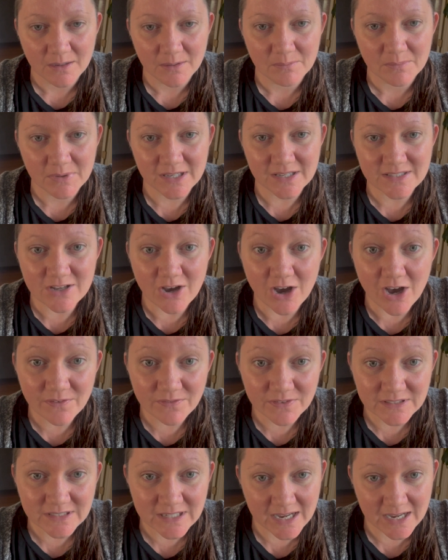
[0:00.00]
because
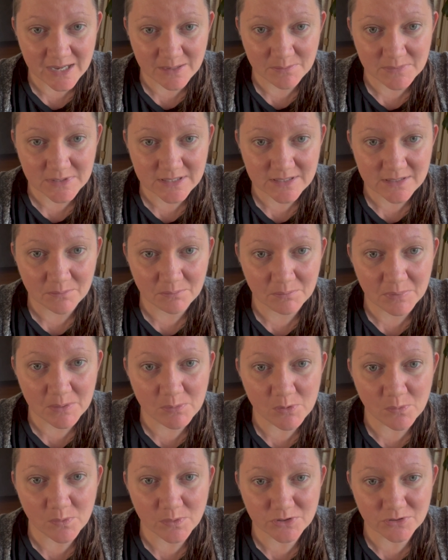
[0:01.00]
oftentimes
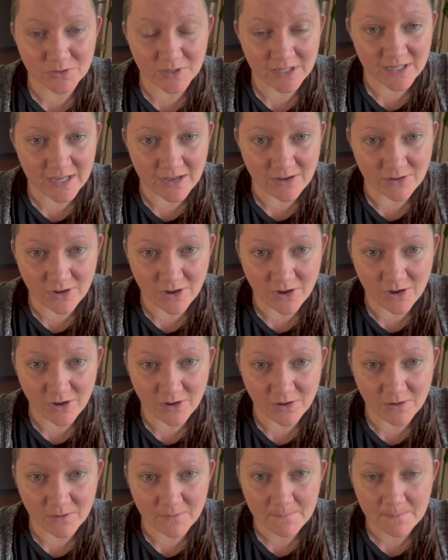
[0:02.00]
people will drink
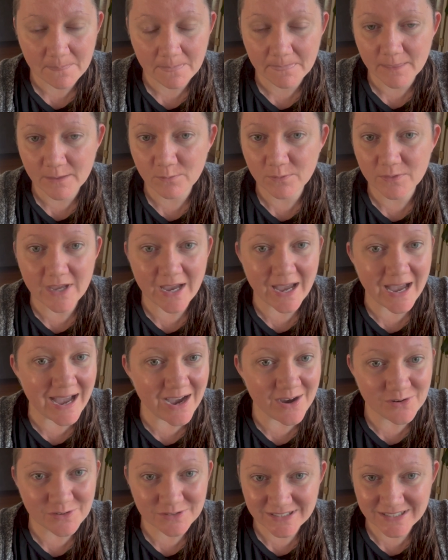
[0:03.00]
alcohol
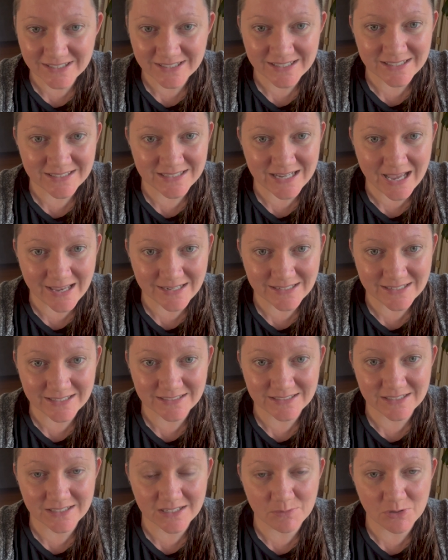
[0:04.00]
without intending
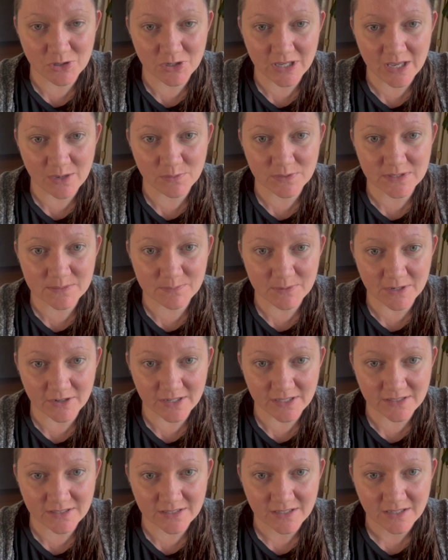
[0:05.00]
to communicate with
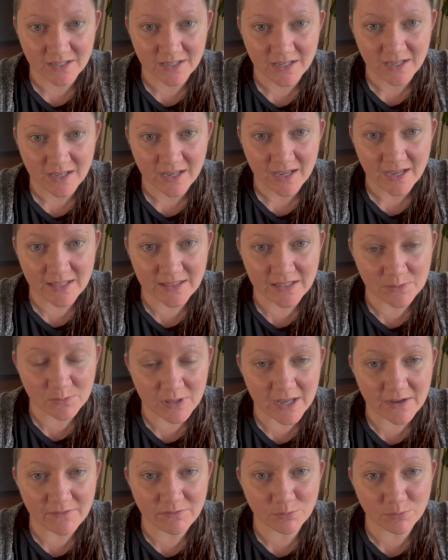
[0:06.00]
spirit, and they will
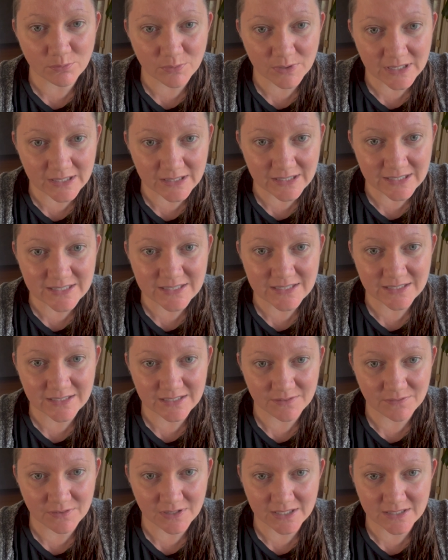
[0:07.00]
have really
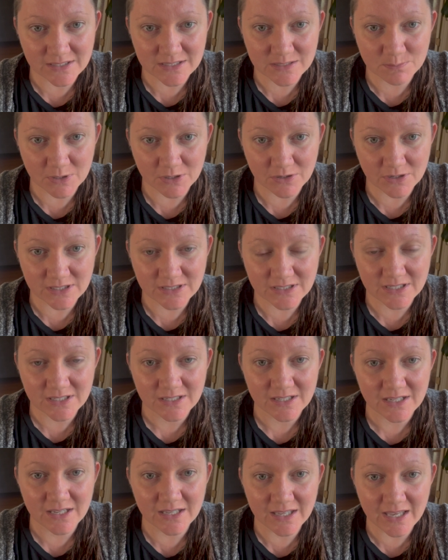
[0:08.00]
significant spirit
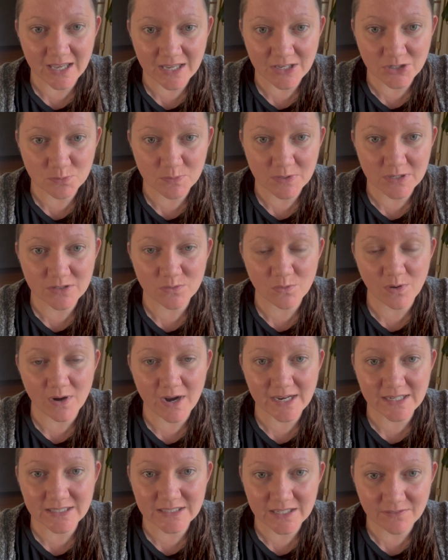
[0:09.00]
engagement or
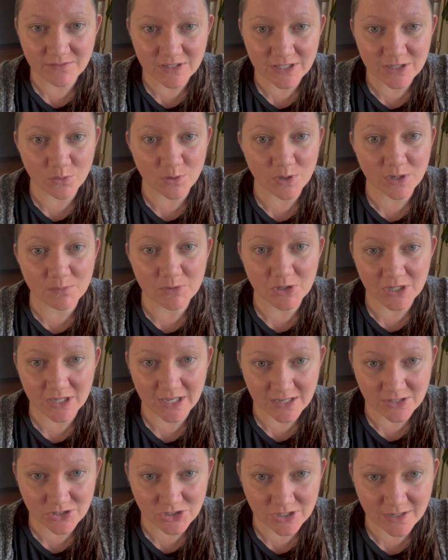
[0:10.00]
activity or
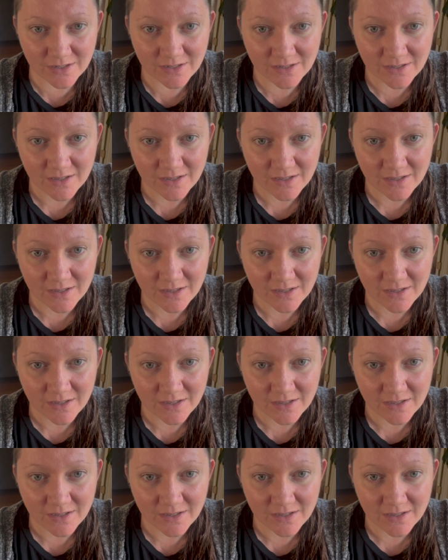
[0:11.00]
communication,